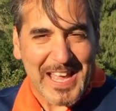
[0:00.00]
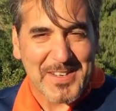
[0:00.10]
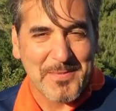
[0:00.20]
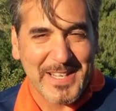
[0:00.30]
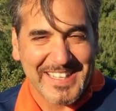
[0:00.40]

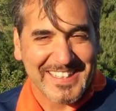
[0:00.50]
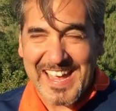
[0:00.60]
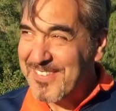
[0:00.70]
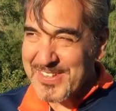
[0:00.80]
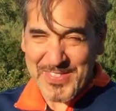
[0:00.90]
piano player,
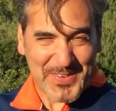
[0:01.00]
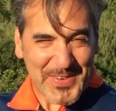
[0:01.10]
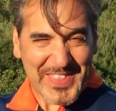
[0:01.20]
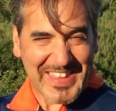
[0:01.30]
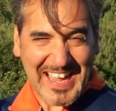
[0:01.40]
I'm not
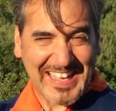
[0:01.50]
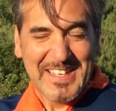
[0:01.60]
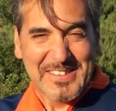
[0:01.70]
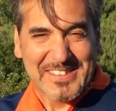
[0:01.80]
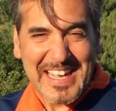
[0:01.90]
doing
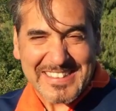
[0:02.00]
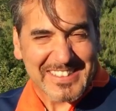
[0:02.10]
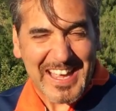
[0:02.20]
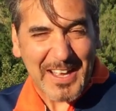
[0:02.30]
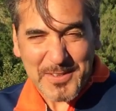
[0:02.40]
that.
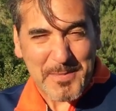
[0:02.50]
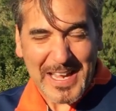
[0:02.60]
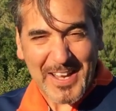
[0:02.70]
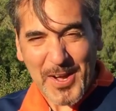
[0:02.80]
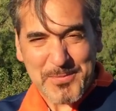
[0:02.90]
that's out of
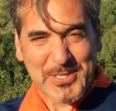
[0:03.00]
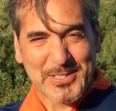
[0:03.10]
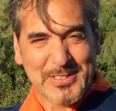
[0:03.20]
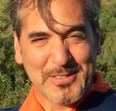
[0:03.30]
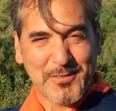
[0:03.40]
my
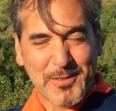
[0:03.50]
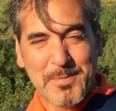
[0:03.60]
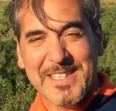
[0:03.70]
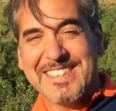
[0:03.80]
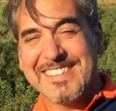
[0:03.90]
options
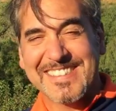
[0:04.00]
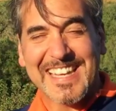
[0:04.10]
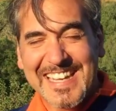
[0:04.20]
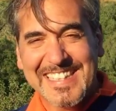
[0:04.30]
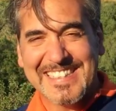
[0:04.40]
for being
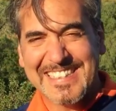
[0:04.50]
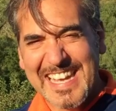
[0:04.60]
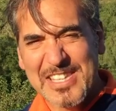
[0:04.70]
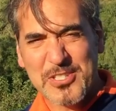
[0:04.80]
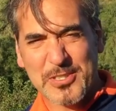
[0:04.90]
insanely
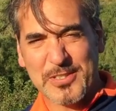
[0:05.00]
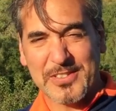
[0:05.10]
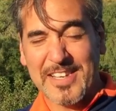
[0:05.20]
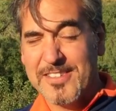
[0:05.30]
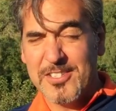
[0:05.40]

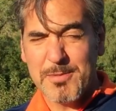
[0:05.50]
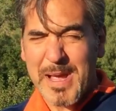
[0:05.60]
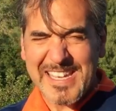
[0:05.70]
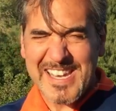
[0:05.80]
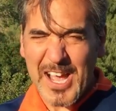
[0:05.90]
dangerous and you
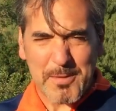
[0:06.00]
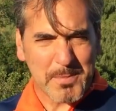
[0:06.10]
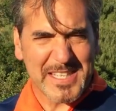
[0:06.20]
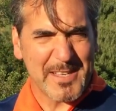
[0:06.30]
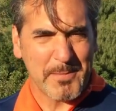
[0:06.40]
might
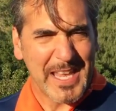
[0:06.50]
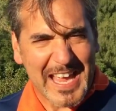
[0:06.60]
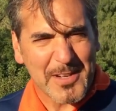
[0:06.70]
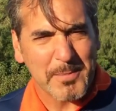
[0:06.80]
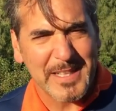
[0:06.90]
not be a
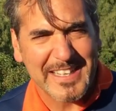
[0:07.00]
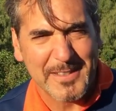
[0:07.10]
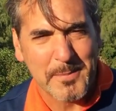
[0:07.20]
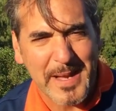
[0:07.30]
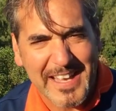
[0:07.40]
piano
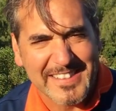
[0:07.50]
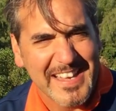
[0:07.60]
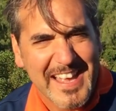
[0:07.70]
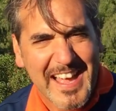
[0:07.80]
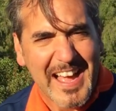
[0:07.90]
player but
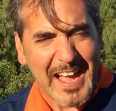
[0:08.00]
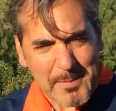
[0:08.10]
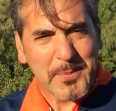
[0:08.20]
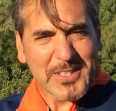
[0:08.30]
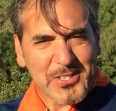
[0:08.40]

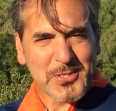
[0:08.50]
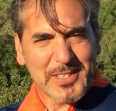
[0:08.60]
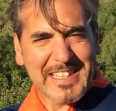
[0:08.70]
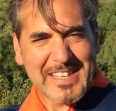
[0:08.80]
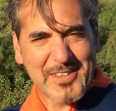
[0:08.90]
I'm pretty
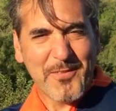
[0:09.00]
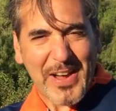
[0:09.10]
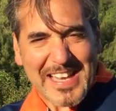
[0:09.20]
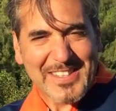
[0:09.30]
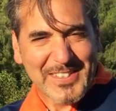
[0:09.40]
sure that you
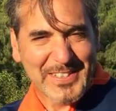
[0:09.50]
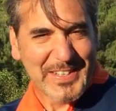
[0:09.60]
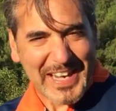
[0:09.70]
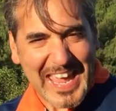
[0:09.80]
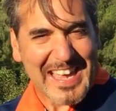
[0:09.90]
value
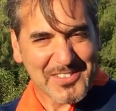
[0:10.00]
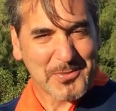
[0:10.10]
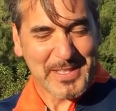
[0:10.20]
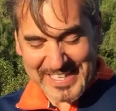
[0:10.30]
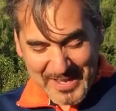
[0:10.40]
your
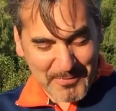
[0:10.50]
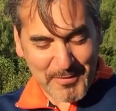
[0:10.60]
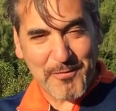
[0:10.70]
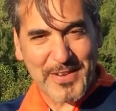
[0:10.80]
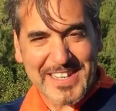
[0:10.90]
hands with
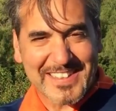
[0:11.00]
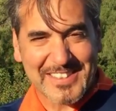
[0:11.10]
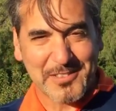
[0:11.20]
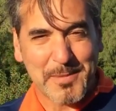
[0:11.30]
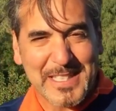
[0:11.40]
every
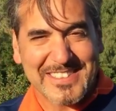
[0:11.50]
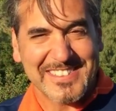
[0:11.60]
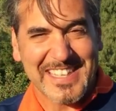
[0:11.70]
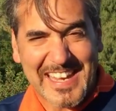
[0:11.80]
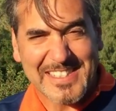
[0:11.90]
finger as much
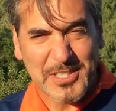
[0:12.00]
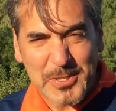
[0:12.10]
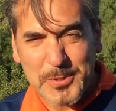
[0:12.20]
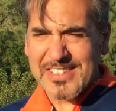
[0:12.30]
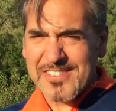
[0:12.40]
as I
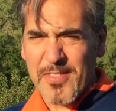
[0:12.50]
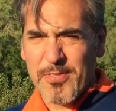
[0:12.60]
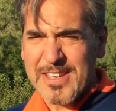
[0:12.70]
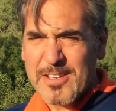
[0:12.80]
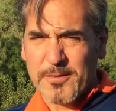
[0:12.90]
do. Just
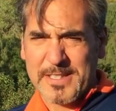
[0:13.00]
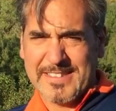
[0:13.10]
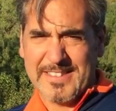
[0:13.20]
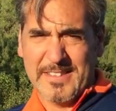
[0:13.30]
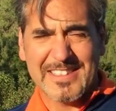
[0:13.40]
think of
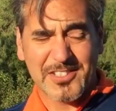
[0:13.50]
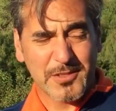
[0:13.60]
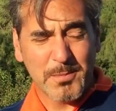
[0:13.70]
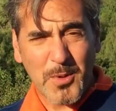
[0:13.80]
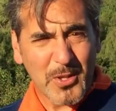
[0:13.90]
it. A
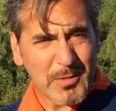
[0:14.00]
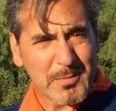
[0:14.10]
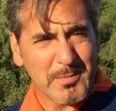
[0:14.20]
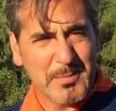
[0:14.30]
small